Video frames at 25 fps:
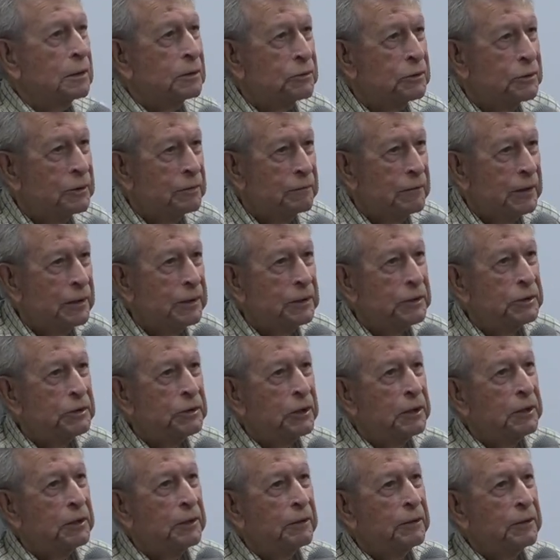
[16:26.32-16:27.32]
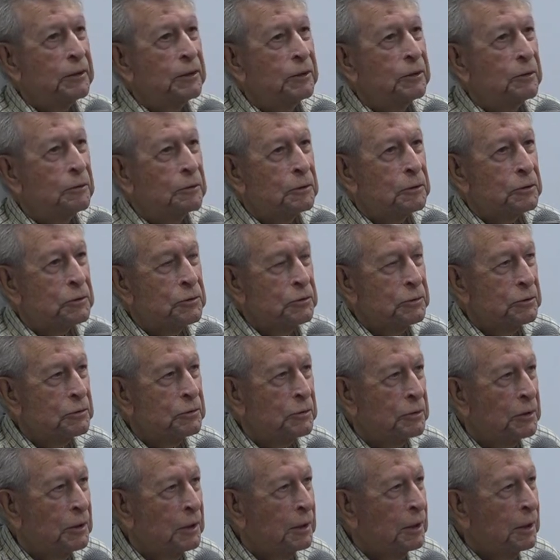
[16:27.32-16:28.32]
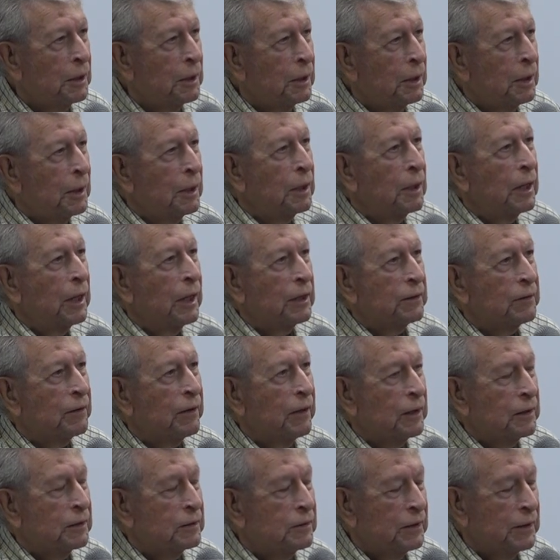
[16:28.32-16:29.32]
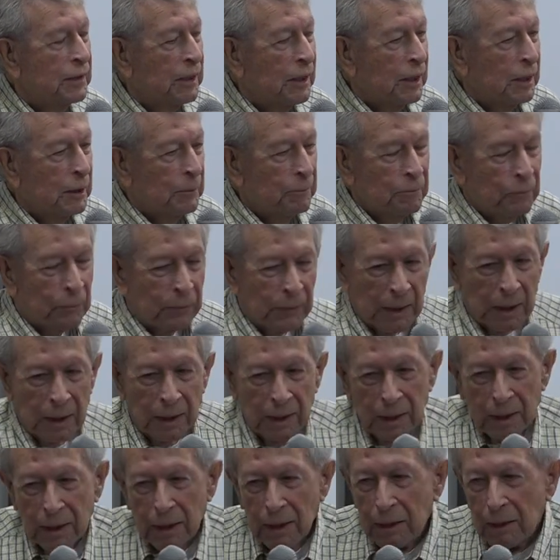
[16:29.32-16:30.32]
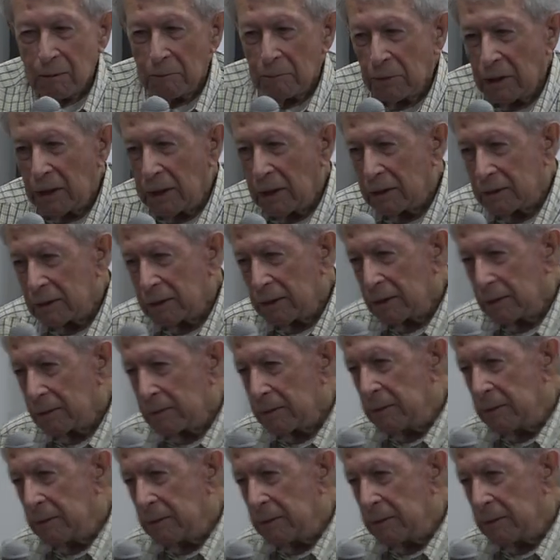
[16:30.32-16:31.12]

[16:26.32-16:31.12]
civil engineering courses at that time. But uh,